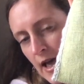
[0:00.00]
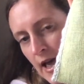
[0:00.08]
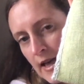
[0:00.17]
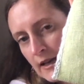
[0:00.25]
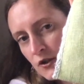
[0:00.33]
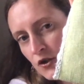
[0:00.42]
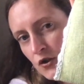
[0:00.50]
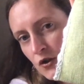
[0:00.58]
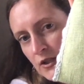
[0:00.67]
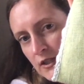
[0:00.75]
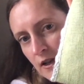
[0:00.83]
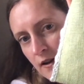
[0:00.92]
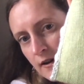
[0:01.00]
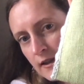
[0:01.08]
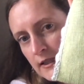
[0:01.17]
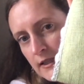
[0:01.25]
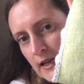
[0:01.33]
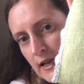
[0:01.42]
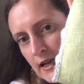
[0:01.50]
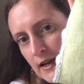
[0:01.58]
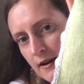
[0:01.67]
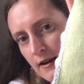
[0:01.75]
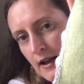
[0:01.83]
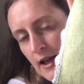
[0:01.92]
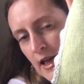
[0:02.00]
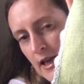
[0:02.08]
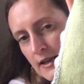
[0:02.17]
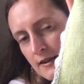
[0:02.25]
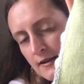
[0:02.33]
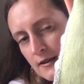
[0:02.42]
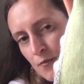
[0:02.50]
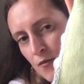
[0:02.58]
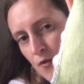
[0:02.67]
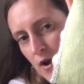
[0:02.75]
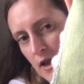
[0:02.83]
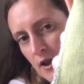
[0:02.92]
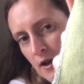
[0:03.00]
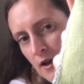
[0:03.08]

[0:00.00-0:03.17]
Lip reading: XG Designs in a spring